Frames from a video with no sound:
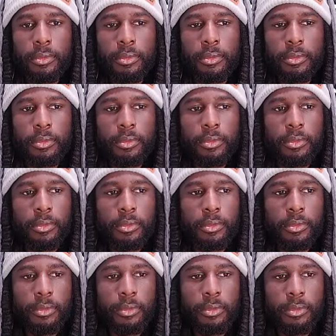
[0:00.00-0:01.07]

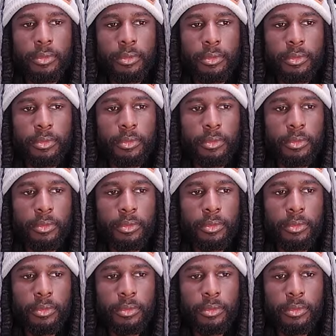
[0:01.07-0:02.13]

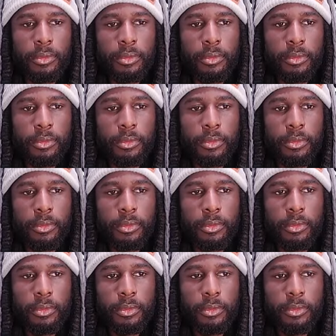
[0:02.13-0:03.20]

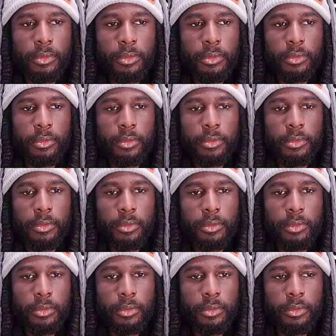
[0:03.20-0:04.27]

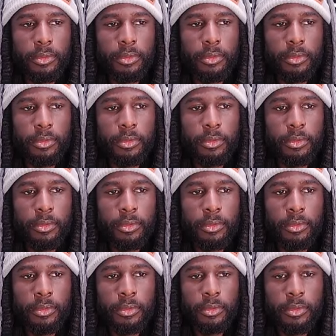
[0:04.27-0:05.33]

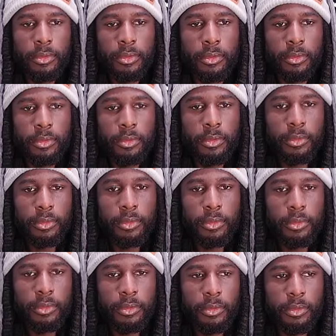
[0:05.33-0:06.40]

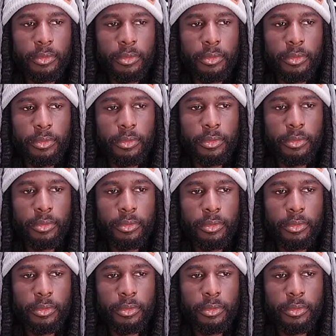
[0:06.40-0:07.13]
(not speaking)